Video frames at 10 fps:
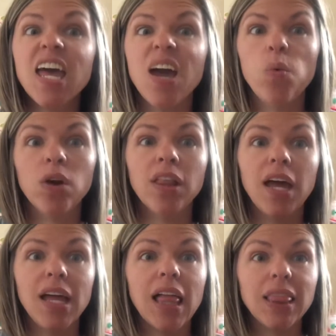and we're like
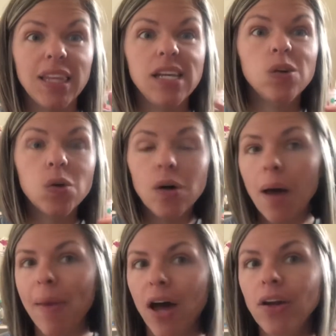legal
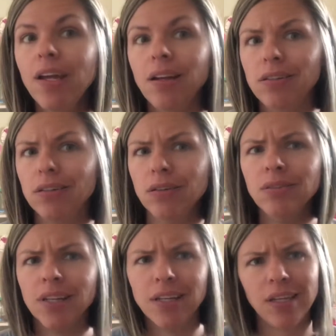about it, you know,
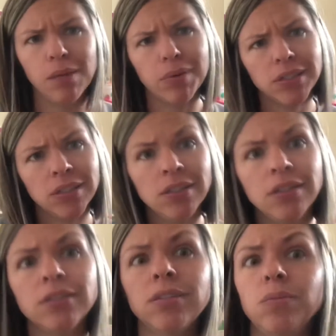like keeping
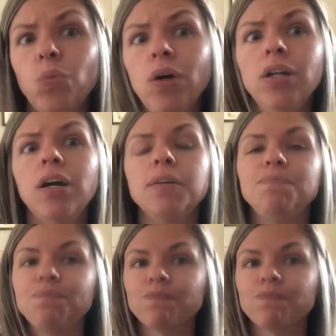attendance and whatnot.